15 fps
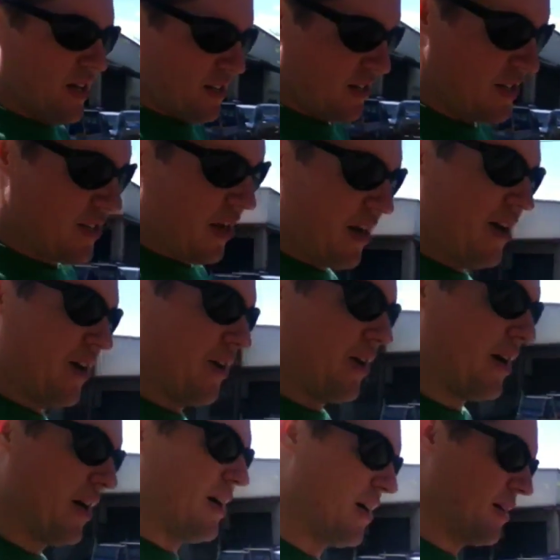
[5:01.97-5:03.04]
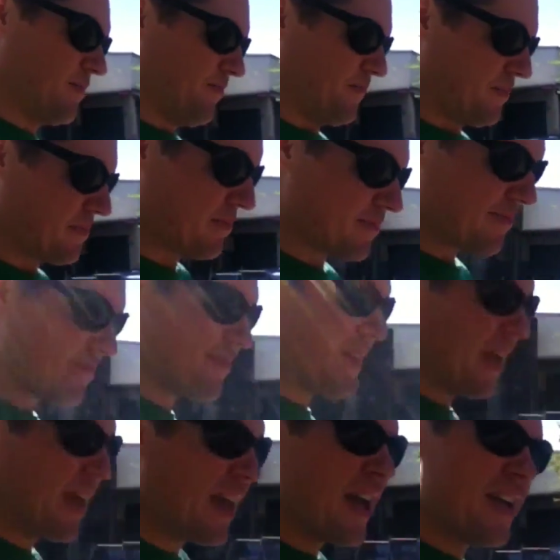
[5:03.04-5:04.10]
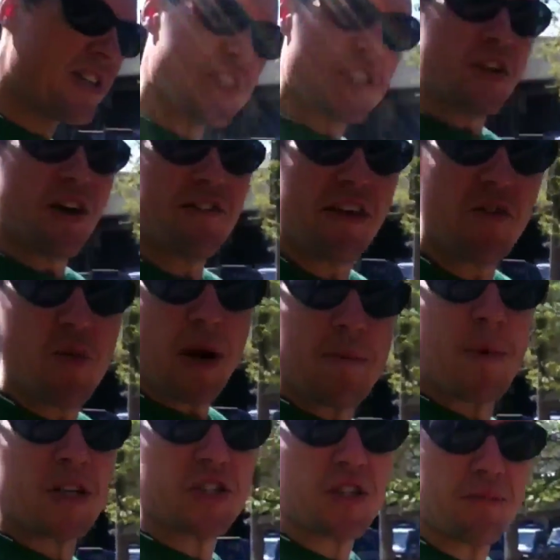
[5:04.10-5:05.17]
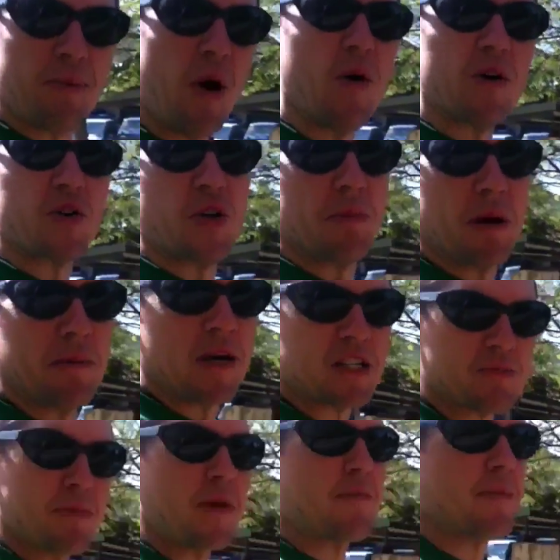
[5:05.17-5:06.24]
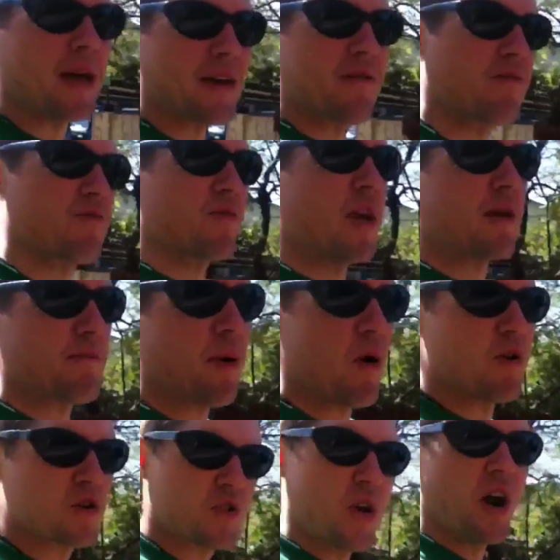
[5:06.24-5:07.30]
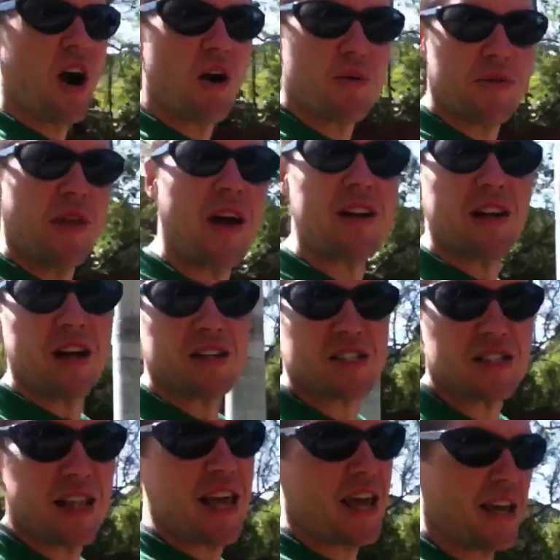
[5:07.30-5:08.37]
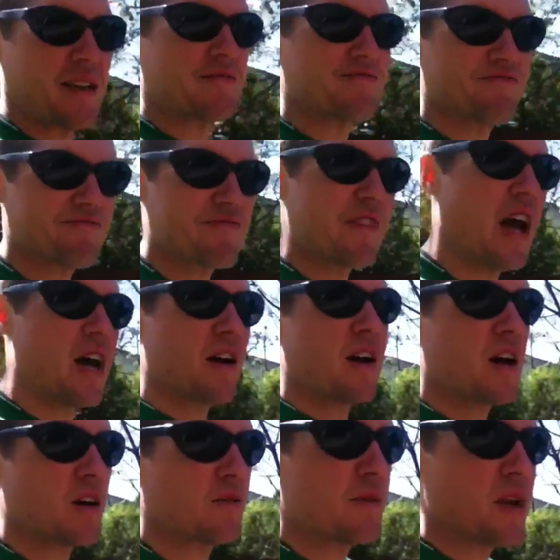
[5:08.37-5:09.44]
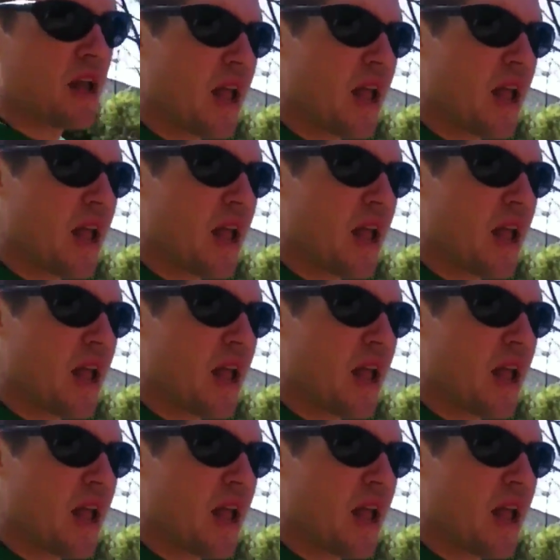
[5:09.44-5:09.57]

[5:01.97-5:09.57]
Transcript: So, geez, you know, I've never read much of their poetry, but it must make reading poetry hard with not a lot of slang. I don't know.